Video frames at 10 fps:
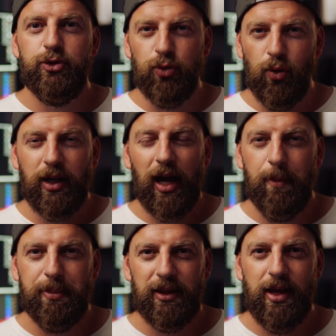drawing
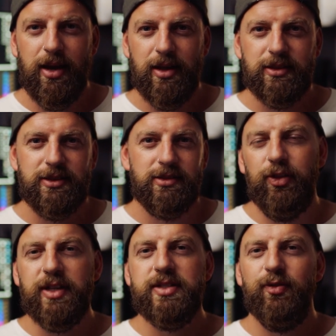out plans,
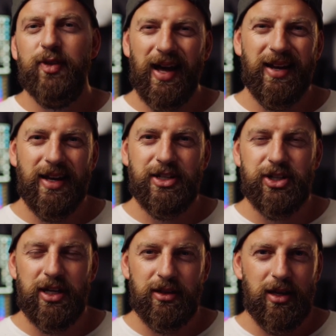things of that
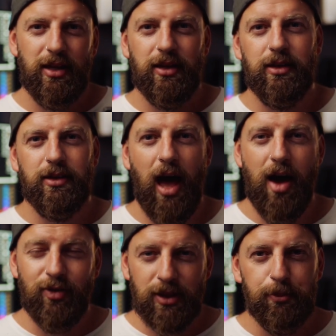nature, then
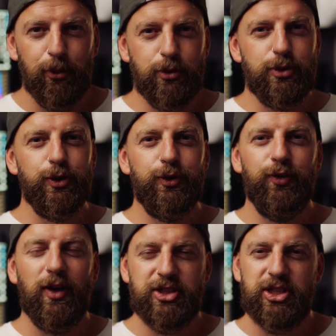having the Bluetooth
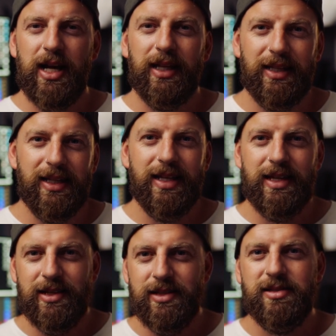functionality
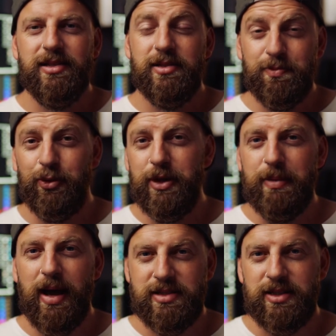is, is pretty
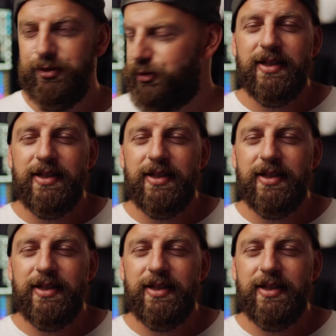massive.